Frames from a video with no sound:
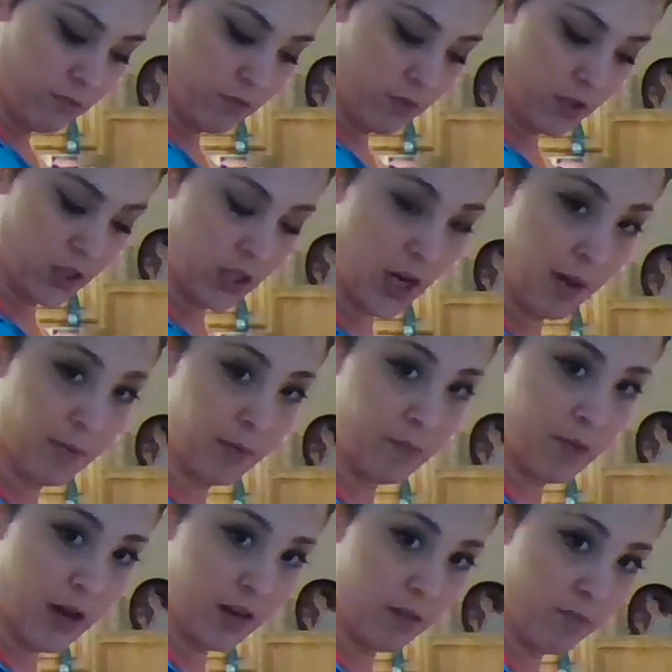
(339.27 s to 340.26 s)
the top and
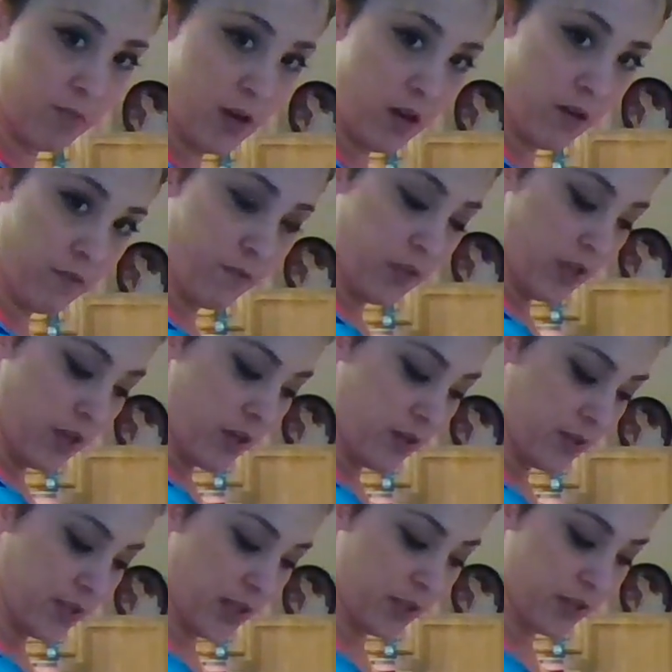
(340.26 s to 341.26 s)
bottom of the
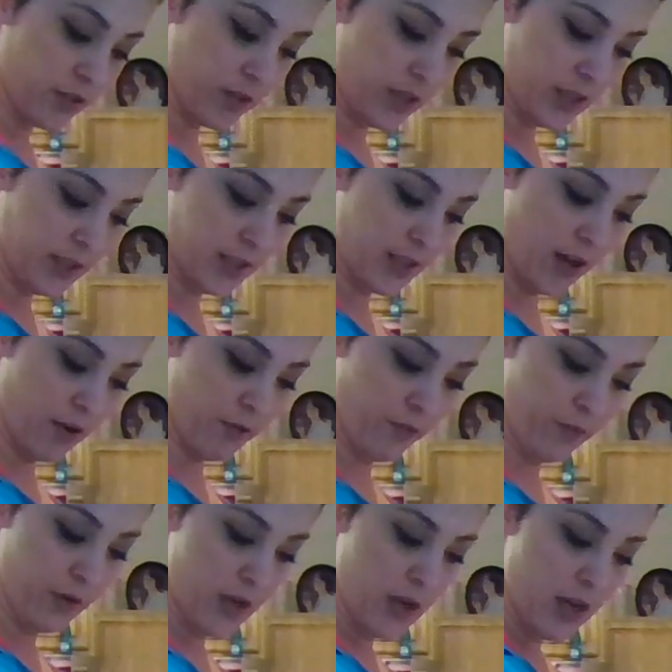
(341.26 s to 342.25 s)
sensor itself,